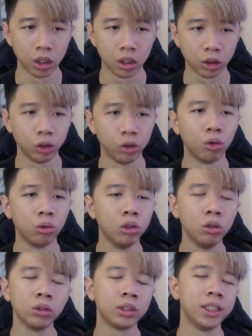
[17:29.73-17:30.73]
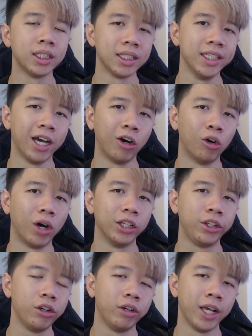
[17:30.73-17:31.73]
So you will lose this ELO
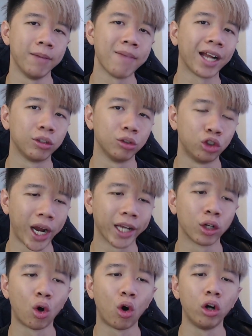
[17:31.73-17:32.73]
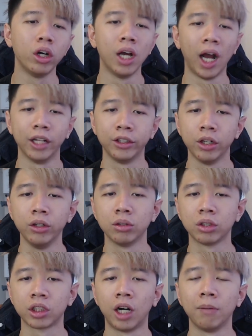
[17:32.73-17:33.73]
until you hit back to Dragon or until you
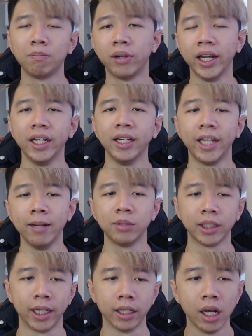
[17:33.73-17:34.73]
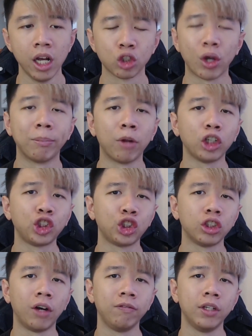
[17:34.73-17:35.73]
start playing games again. So I'm not
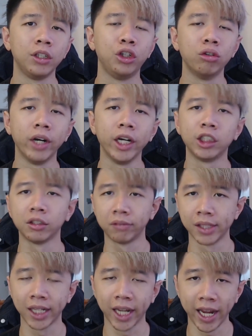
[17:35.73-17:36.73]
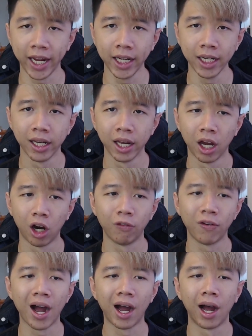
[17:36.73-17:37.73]
sure of the duration of the decay, of
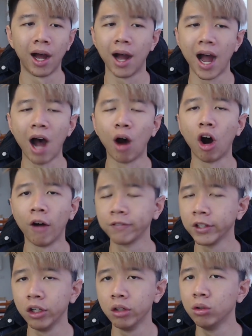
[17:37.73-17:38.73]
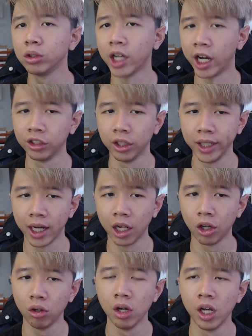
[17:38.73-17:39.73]
how often you lose the 100
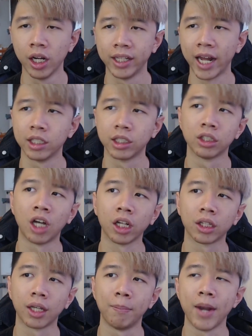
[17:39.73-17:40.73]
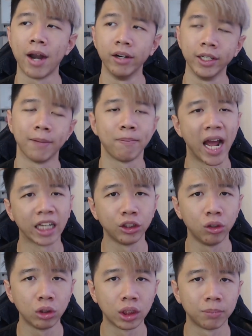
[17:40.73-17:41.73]
ELO. That is not apparent in the patch
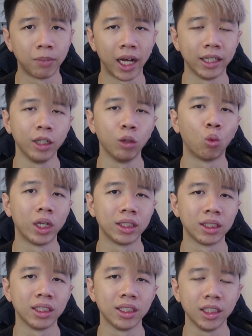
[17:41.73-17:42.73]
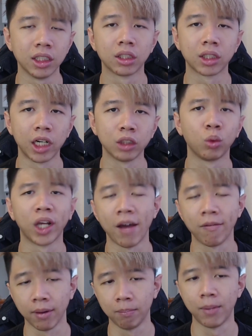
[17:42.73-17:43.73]
notes, but I think once the season starts, we can
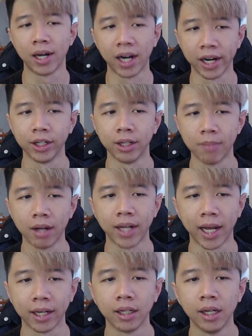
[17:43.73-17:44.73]
have a better idea about that.